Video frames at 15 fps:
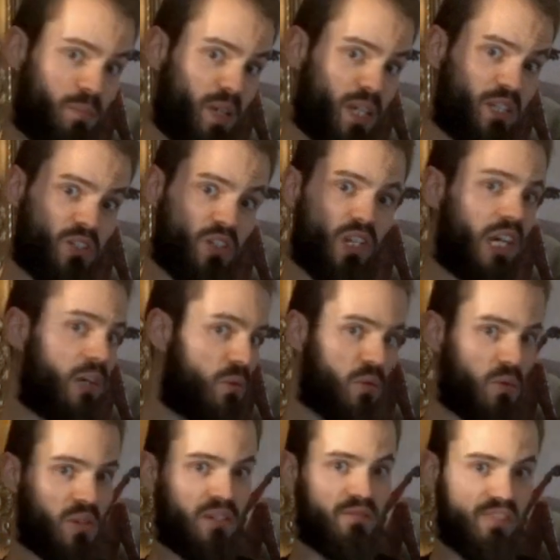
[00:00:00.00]
picture
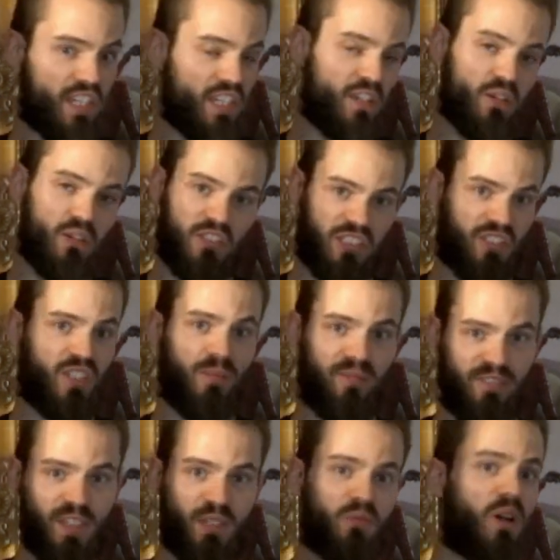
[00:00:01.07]
or a video or
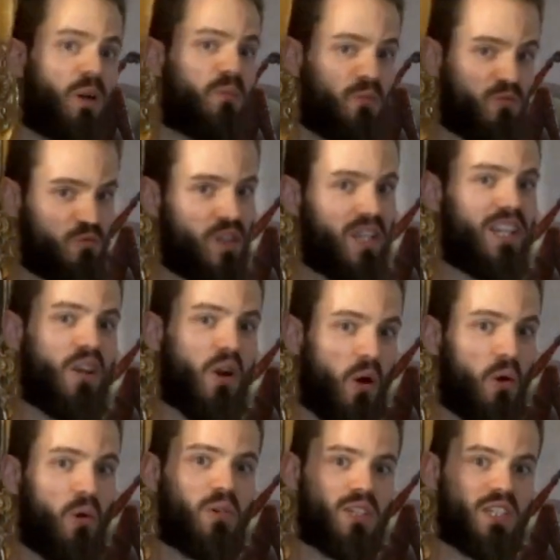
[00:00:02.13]
something where I'm really
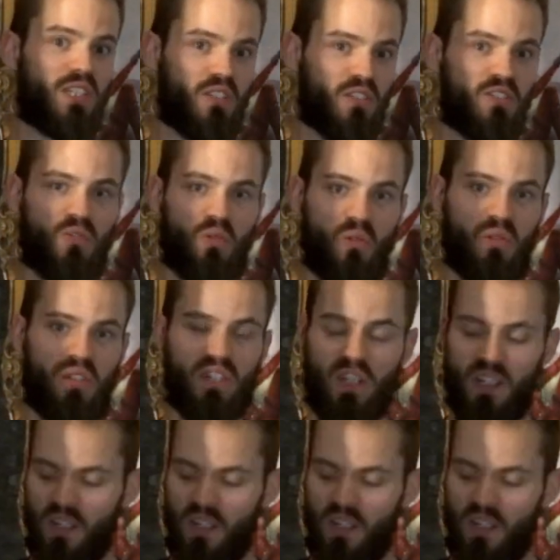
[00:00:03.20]
holding the sword.